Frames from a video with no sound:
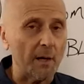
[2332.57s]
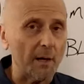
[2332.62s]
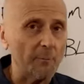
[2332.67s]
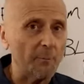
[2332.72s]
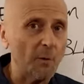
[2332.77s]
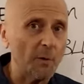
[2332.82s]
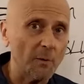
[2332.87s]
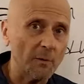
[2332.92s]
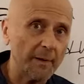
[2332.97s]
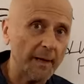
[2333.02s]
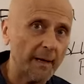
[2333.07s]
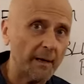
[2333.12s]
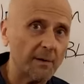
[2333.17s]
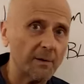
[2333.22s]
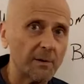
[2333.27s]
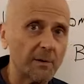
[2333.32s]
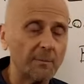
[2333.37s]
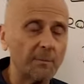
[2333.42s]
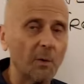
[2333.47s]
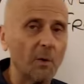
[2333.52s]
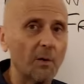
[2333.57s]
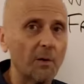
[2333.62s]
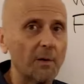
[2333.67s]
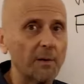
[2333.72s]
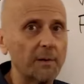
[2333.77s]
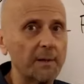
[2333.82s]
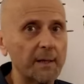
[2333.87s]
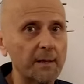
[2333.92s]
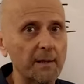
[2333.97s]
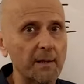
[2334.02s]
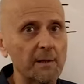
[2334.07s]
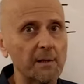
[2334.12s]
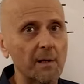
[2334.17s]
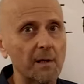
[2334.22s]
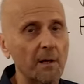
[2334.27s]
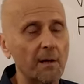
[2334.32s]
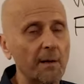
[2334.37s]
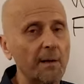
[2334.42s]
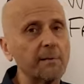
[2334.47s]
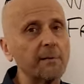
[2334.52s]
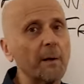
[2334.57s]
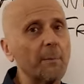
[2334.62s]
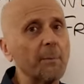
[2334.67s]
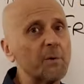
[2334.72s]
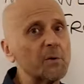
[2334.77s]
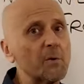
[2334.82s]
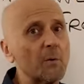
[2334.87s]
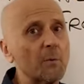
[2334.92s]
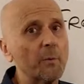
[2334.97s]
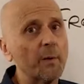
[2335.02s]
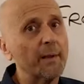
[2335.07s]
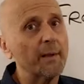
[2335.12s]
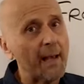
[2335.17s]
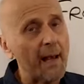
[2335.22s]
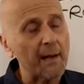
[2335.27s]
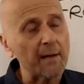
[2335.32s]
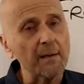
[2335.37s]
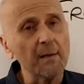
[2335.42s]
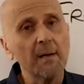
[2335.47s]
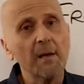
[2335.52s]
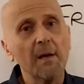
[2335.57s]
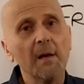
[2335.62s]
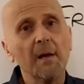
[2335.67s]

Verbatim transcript: and we'll get into more details on another episode with that.